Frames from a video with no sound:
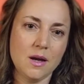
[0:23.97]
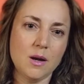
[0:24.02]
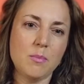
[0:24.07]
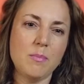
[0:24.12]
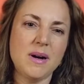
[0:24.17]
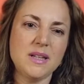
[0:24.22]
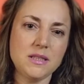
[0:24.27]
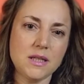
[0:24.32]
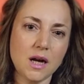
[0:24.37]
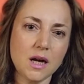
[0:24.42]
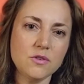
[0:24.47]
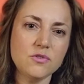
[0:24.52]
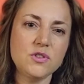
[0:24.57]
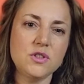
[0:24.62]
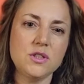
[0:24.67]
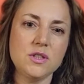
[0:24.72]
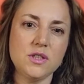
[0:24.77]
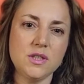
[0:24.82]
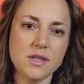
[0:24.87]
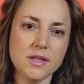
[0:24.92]
But
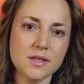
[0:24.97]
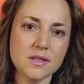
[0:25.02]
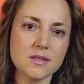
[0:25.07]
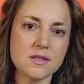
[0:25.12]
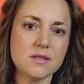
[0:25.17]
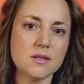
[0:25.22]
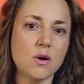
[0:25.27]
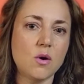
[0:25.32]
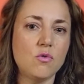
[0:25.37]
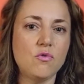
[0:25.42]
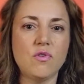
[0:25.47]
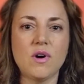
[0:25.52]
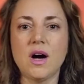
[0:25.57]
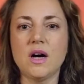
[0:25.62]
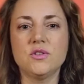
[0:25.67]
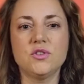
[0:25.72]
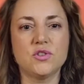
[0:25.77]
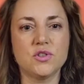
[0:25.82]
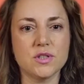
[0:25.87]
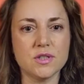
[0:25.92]
after years of
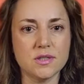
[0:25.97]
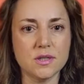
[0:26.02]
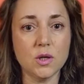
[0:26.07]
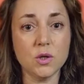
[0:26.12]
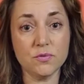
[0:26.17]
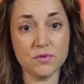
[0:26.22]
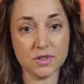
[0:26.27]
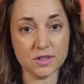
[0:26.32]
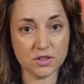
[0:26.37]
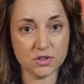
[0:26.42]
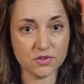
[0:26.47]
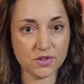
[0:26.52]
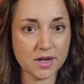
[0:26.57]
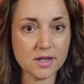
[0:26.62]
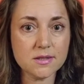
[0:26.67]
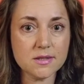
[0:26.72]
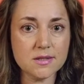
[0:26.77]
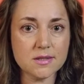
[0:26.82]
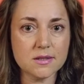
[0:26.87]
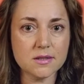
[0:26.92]
unresolved
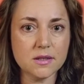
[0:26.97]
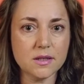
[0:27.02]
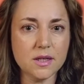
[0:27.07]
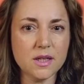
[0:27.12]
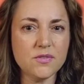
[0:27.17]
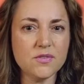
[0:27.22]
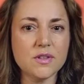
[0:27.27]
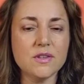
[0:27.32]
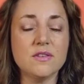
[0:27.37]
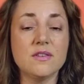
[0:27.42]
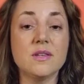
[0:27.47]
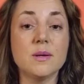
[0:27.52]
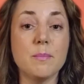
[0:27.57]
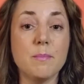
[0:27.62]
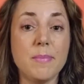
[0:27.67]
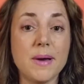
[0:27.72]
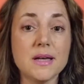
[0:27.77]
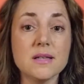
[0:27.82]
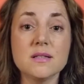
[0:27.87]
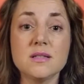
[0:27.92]
stress, even the
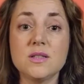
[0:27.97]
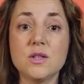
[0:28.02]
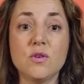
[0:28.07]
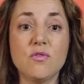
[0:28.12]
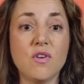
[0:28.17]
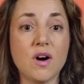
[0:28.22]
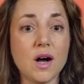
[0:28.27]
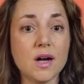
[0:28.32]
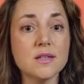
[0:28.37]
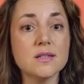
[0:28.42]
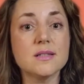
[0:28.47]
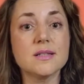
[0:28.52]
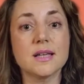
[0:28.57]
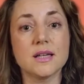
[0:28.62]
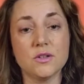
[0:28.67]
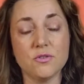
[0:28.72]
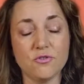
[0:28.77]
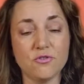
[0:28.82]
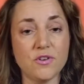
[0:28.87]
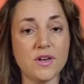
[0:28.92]
best of us
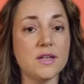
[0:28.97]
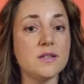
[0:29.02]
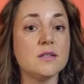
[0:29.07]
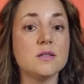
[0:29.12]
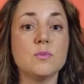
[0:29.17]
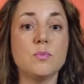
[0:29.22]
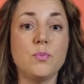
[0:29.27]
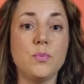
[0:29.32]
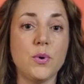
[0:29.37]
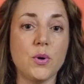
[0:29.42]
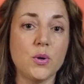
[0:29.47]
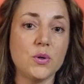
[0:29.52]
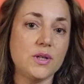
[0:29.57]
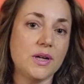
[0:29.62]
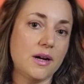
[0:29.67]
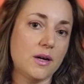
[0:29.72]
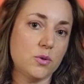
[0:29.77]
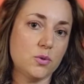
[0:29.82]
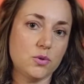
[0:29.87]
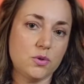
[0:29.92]
can face
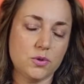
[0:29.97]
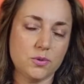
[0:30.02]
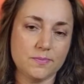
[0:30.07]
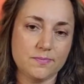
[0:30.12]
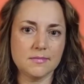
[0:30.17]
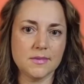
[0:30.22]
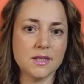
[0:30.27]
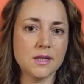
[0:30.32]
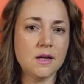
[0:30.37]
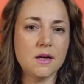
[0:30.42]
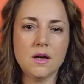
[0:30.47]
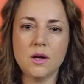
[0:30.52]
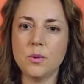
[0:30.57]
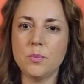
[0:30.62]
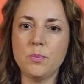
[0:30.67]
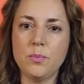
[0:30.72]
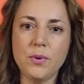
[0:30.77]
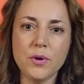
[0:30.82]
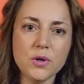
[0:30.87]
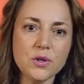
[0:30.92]
burnout
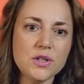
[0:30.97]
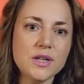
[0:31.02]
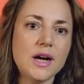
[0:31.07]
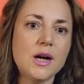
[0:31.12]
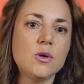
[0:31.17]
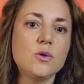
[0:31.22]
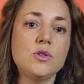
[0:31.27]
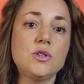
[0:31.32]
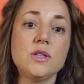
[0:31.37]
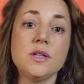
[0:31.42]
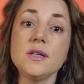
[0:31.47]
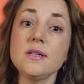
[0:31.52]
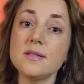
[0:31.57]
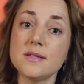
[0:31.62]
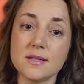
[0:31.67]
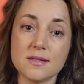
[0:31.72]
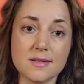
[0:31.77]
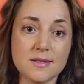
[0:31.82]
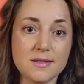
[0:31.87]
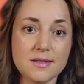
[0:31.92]
burnout
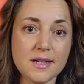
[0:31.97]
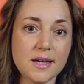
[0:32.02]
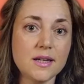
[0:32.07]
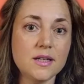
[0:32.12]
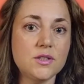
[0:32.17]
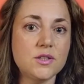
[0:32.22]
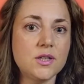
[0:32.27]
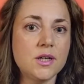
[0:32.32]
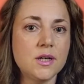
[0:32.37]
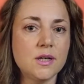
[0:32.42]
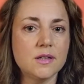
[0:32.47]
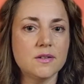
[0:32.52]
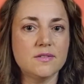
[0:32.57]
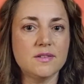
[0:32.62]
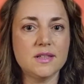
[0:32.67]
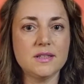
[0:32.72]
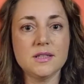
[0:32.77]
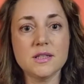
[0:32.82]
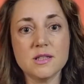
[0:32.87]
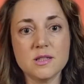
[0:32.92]
is a state
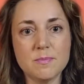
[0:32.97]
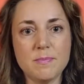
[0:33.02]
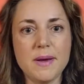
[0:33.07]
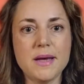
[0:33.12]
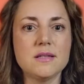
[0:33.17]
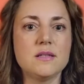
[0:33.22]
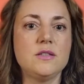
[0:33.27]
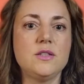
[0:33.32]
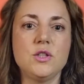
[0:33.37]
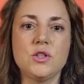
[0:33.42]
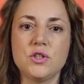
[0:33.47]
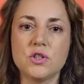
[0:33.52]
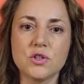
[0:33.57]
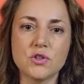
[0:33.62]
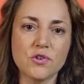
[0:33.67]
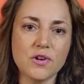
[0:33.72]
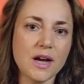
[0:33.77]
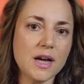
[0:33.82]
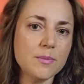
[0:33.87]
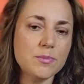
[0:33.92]
that is best
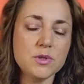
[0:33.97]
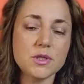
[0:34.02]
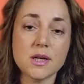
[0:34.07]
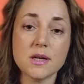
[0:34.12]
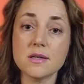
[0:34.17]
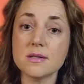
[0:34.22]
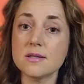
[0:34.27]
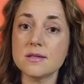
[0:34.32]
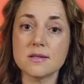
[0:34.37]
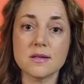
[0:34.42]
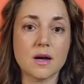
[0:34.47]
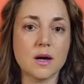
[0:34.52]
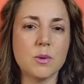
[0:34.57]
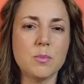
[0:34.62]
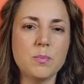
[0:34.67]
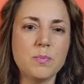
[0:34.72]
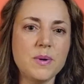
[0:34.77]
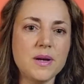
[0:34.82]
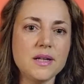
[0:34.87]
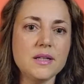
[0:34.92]
described as
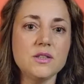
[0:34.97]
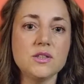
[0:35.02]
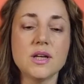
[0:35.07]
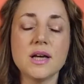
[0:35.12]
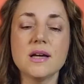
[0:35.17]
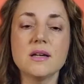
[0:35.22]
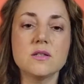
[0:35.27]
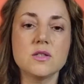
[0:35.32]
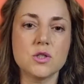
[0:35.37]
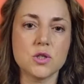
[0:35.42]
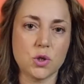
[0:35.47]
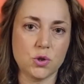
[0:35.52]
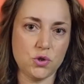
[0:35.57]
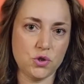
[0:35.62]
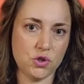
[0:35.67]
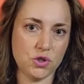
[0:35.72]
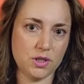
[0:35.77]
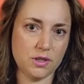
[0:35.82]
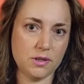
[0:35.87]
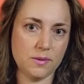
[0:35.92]
complete
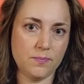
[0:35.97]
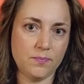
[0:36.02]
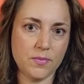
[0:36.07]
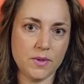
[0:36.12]
exhaustion.